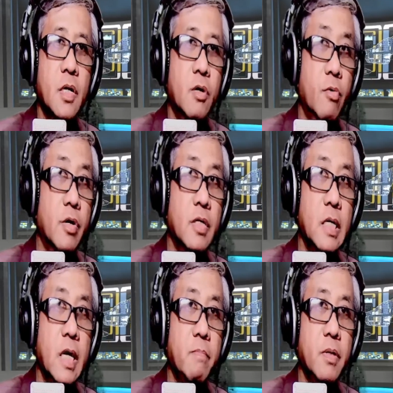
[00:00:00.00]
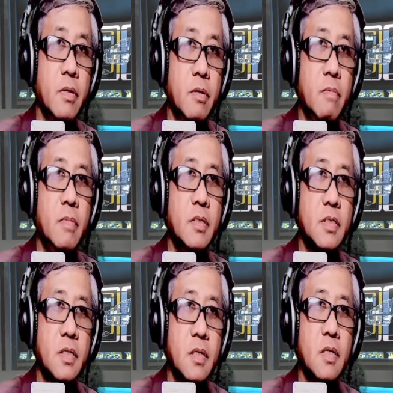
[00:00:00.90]
where the epidermis
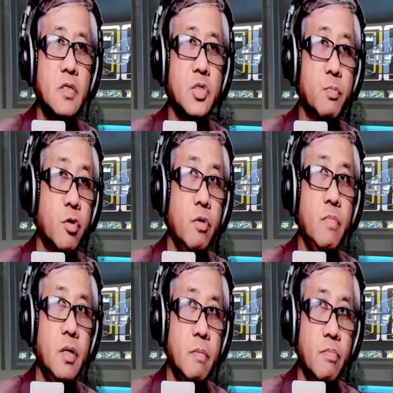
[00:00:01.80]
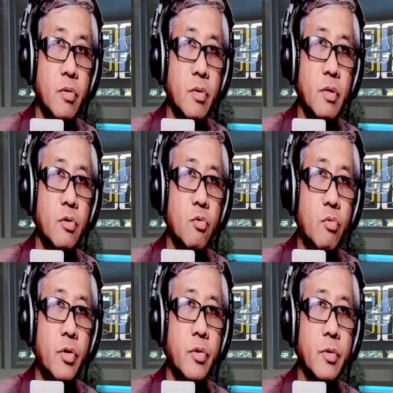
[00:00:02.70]
is permeable to
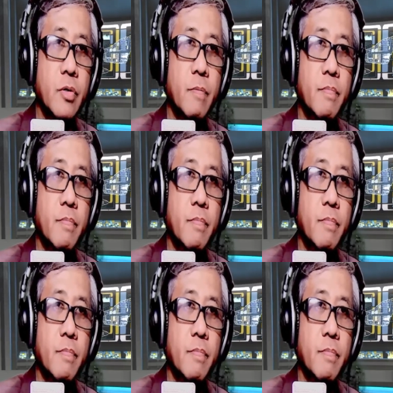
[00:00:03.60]
water